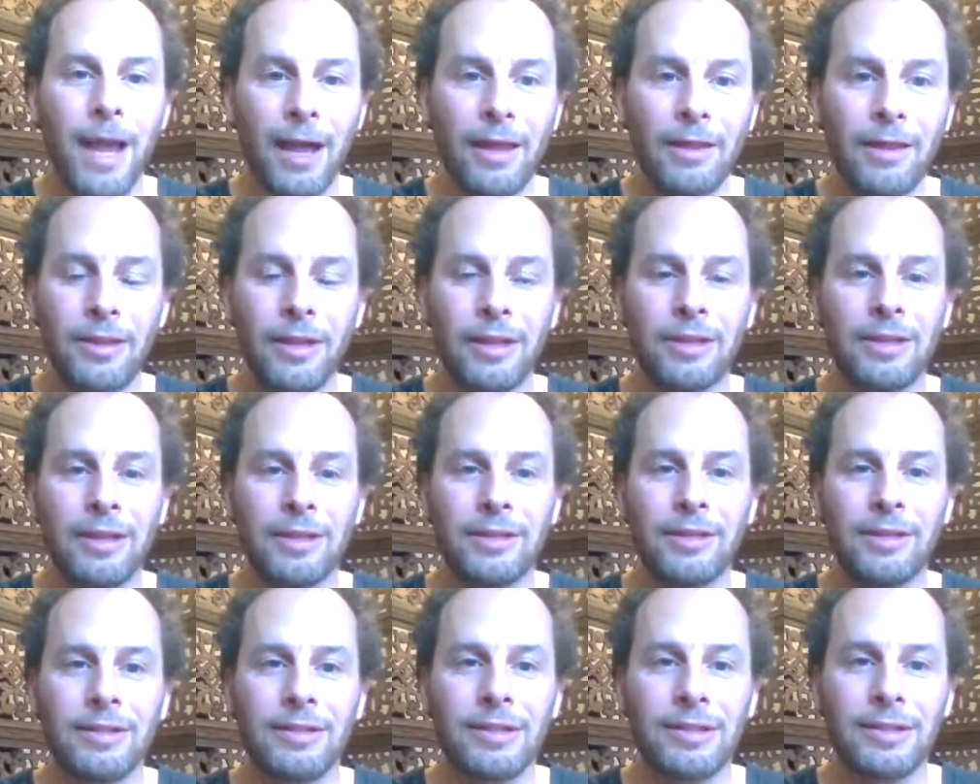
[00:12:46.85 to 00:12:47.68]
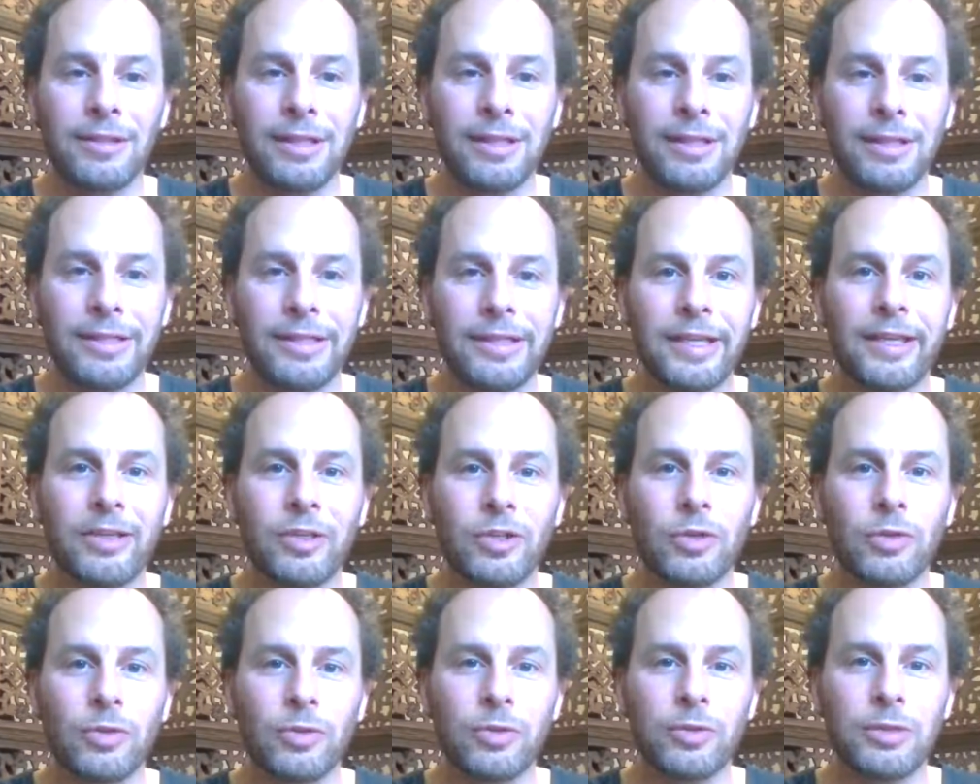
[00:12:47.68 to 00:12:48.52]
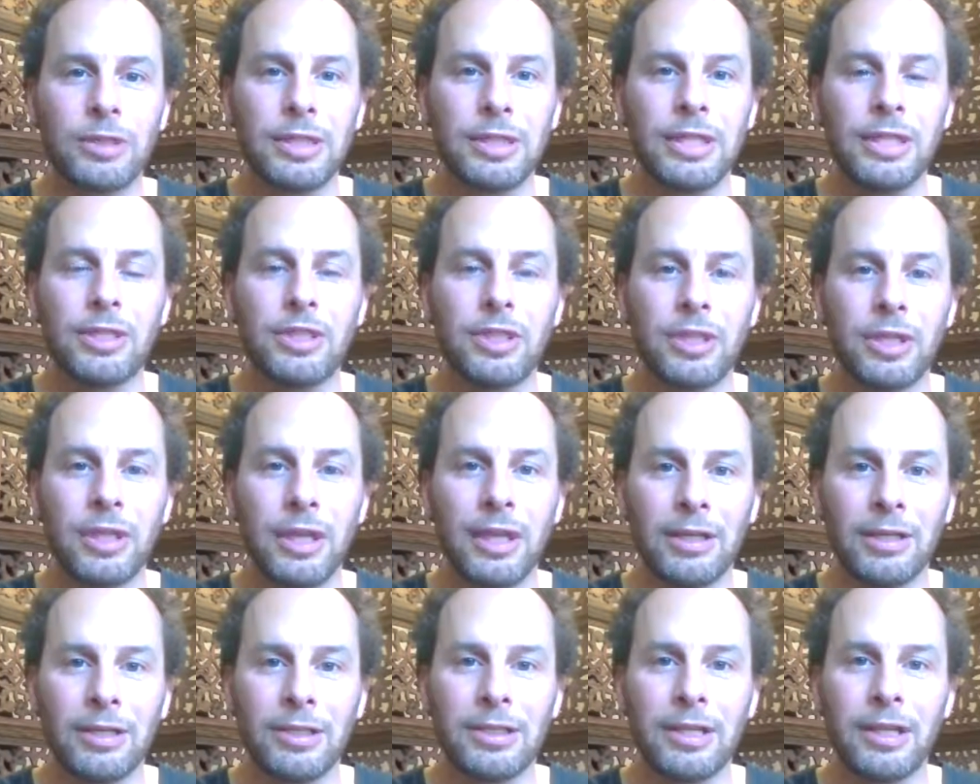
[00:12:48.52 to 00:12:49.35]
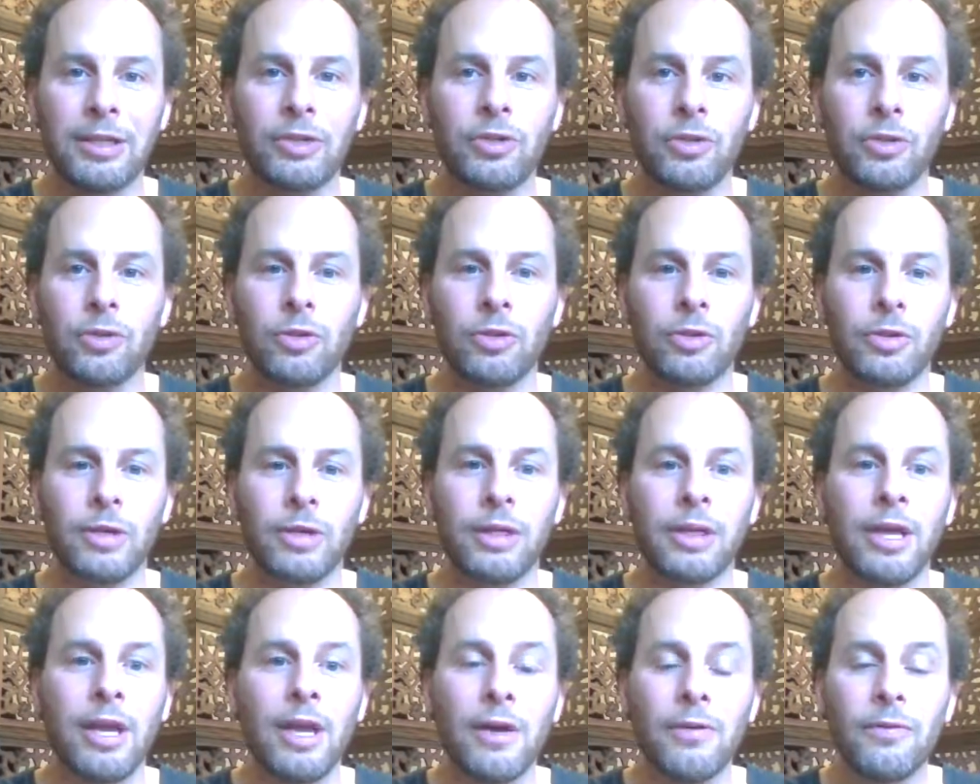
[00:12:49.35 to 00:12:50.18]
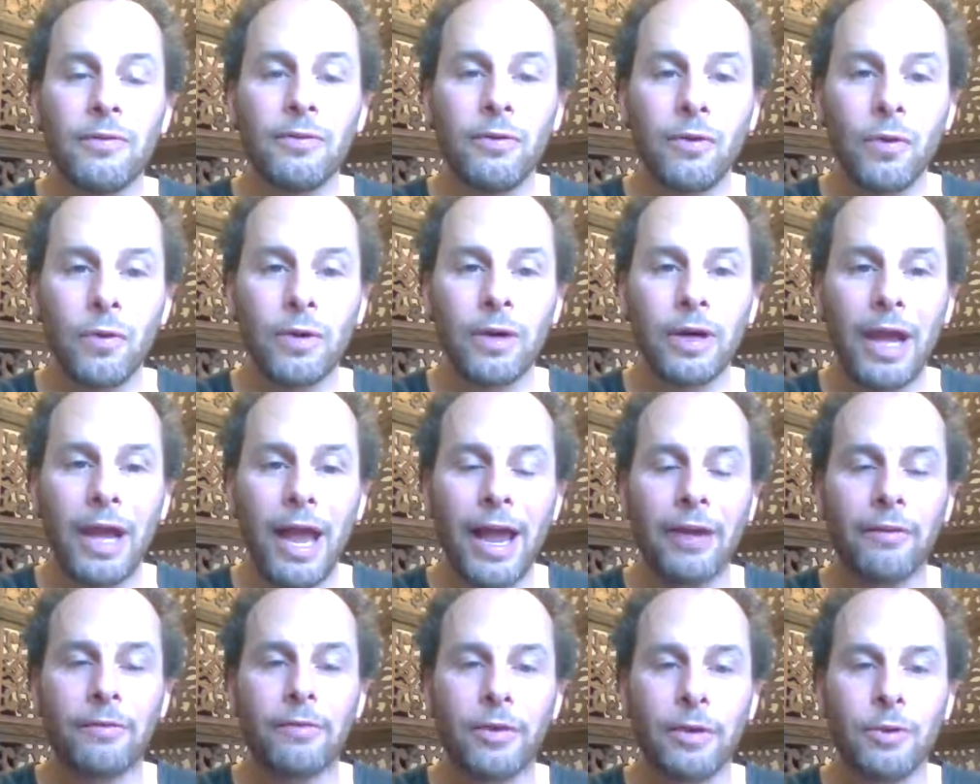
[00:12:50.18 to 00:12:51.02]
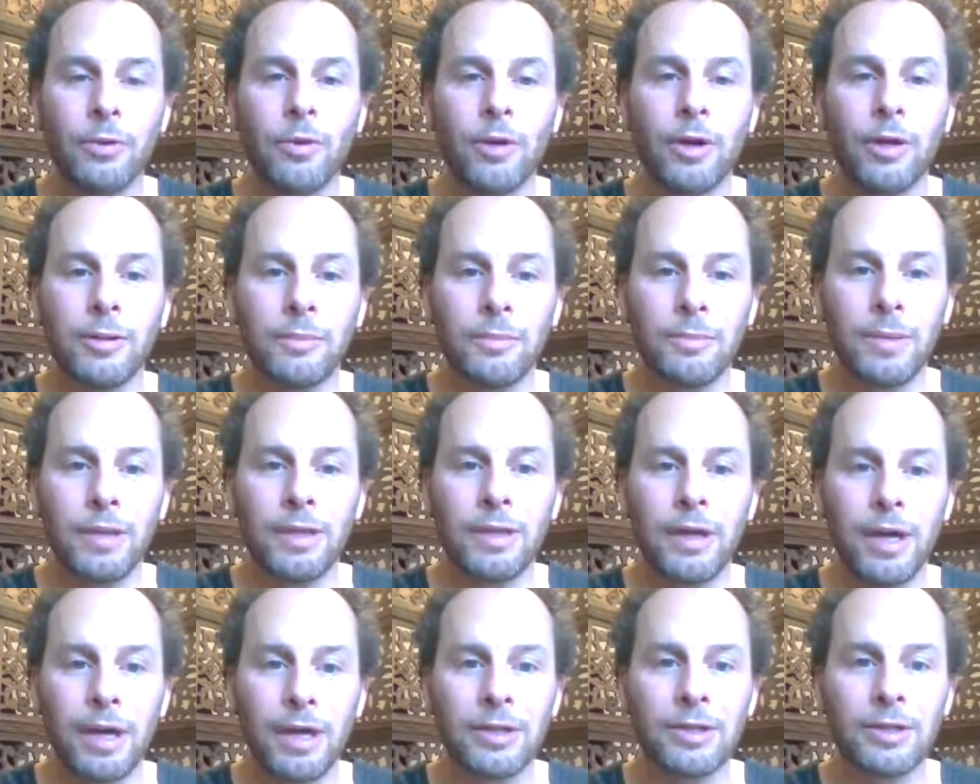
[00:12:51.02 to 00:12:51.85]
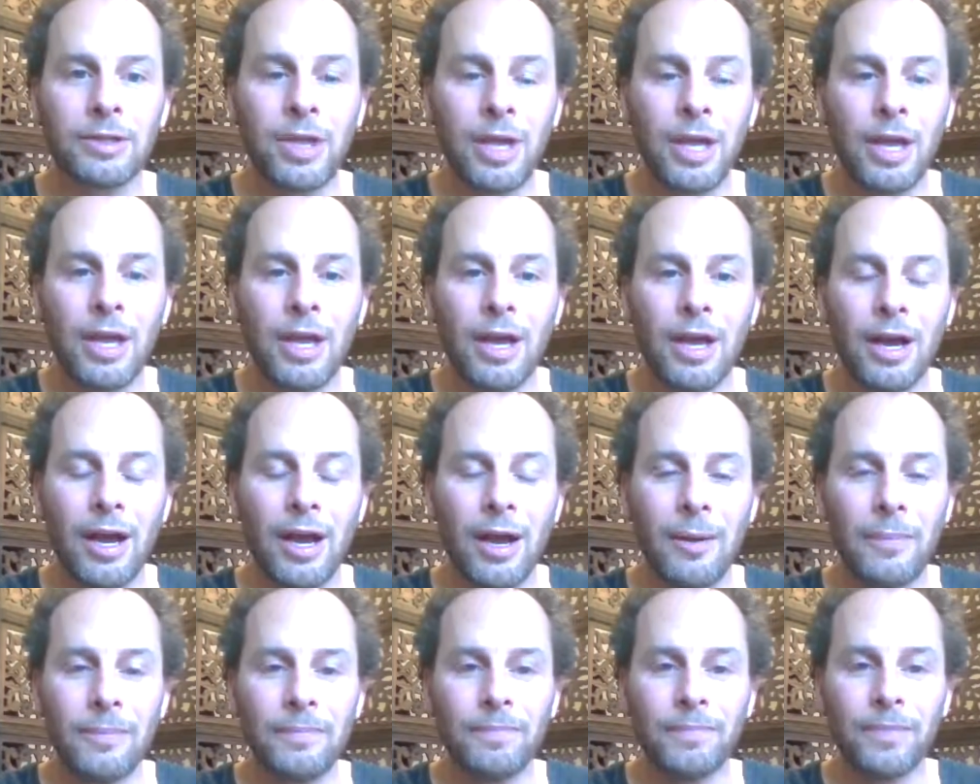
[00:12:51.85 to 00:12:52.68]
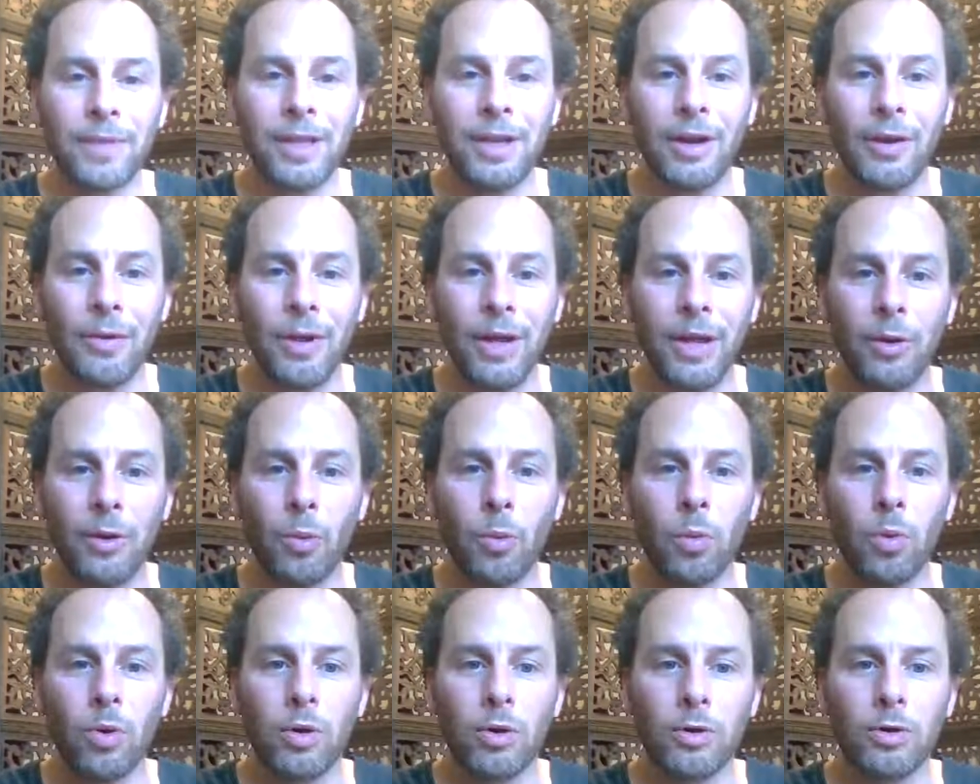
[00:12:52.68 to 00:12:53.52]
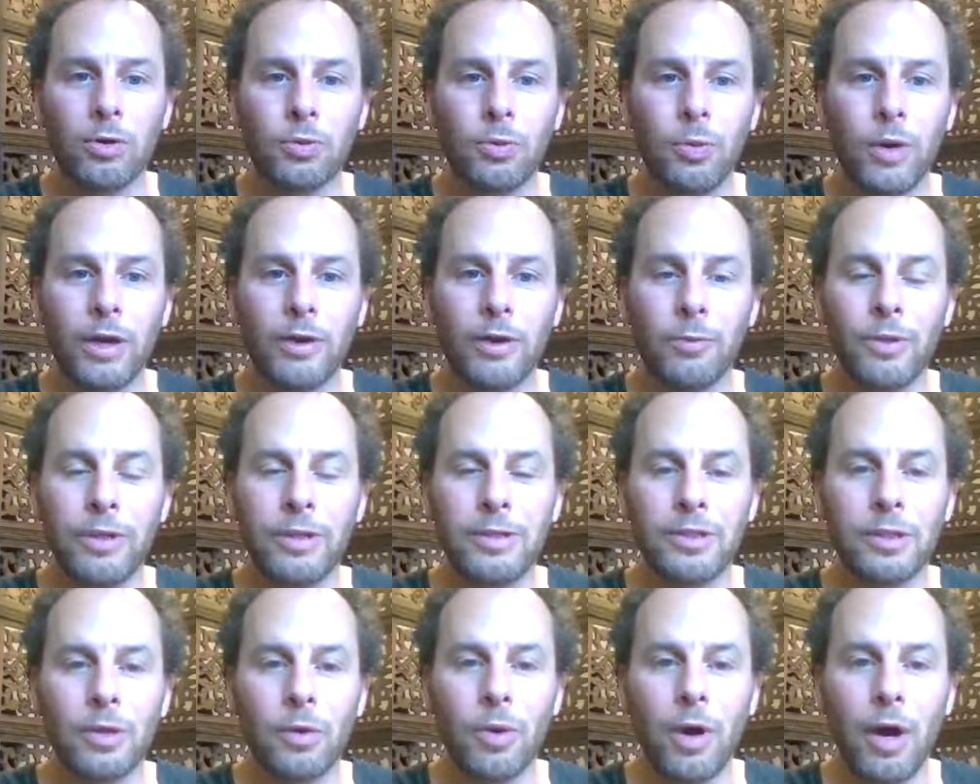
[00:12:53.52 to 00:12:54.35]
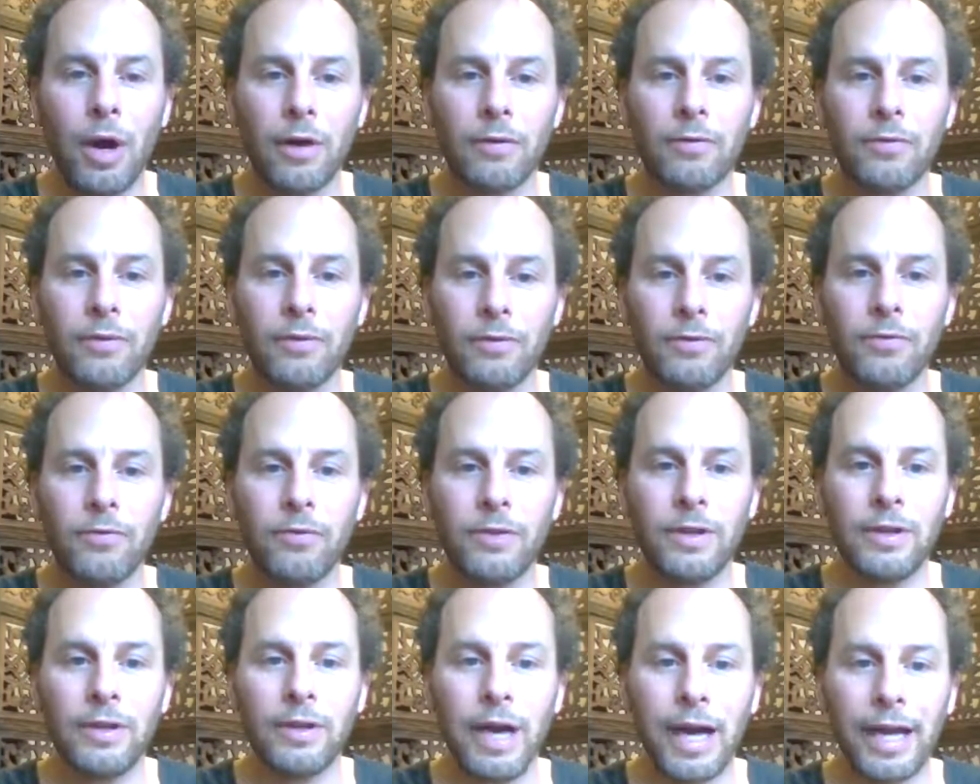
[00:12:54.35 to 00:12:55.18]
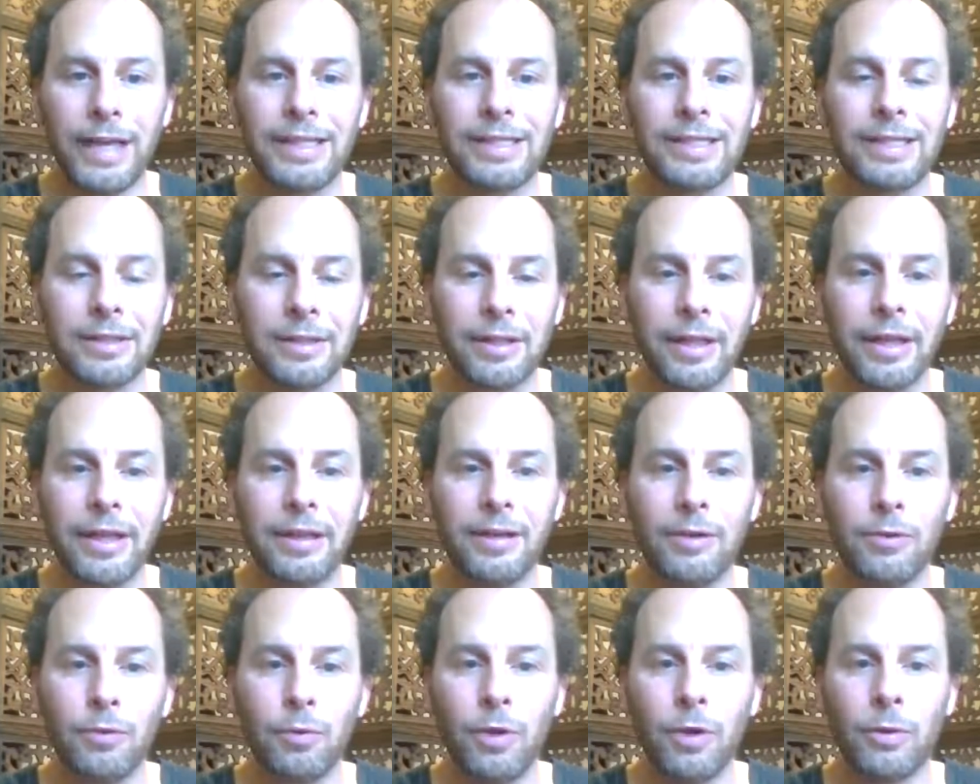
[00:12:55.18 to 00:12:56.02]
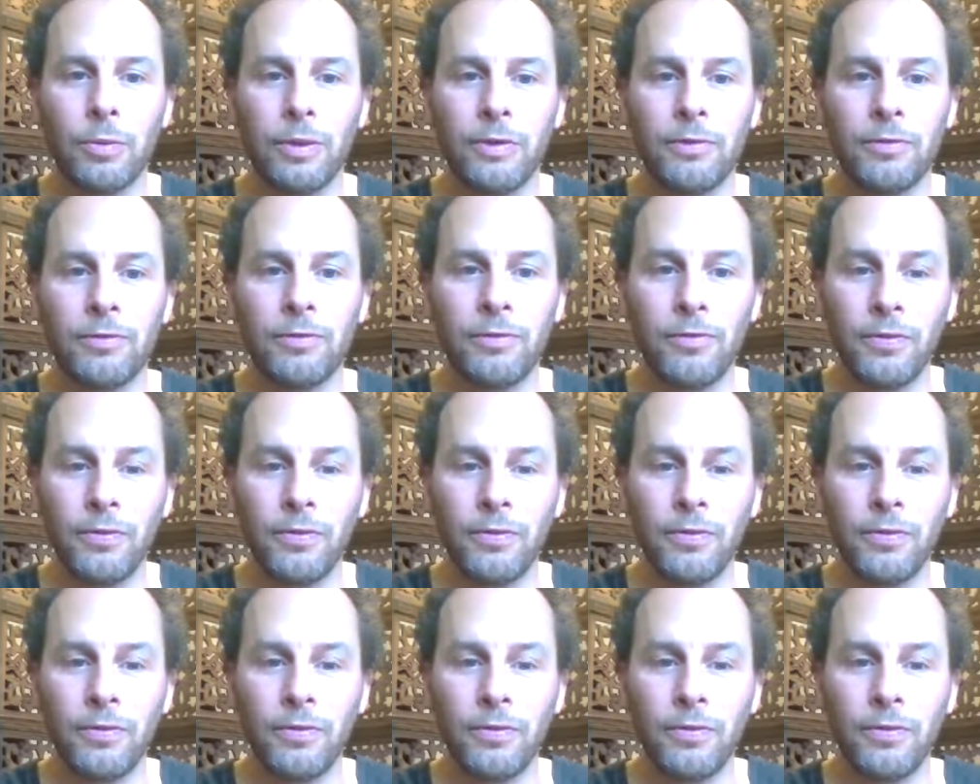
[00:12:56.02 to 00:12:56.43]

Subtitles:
I think that this is essential teaching and essential learning for everyone, because in a world where we so often feel isolated, where we